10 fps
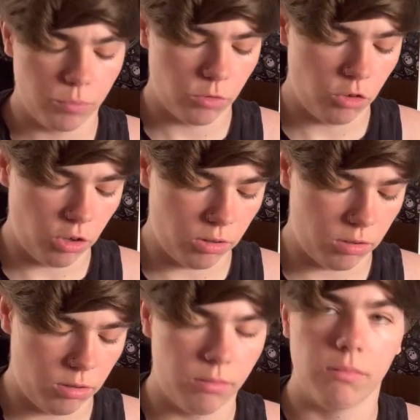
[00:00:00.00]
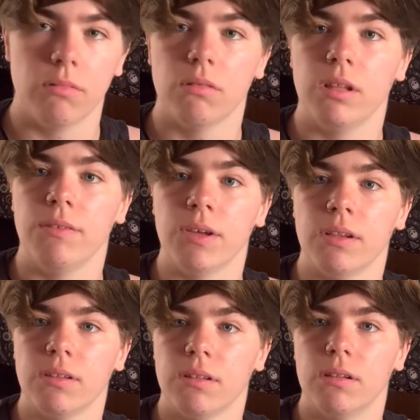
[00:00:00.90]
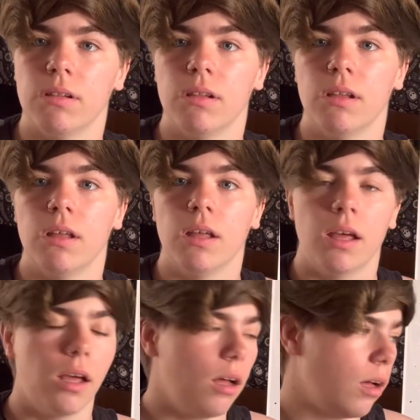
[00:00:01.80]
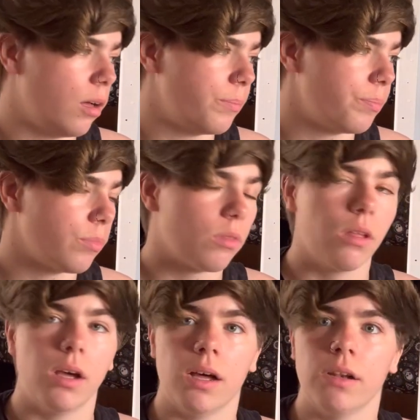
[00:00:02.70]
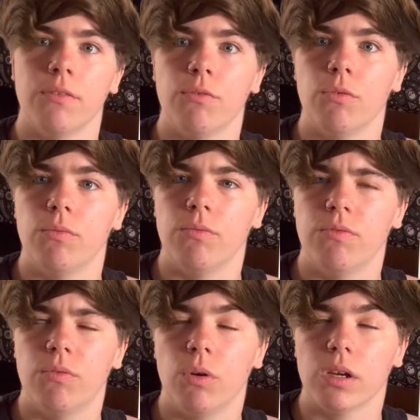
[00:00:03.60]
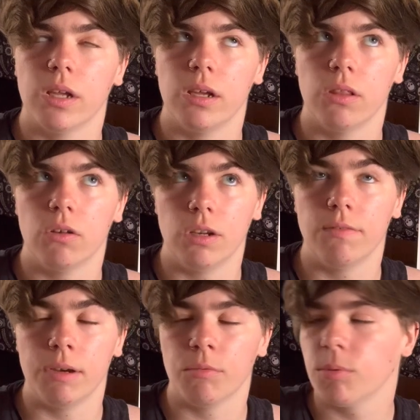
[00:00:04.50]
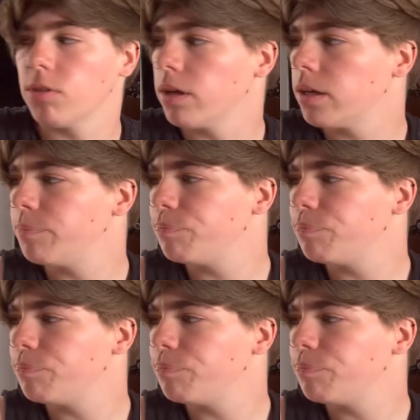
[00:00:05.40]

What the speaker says: just leave it on 4K 30 frames per second.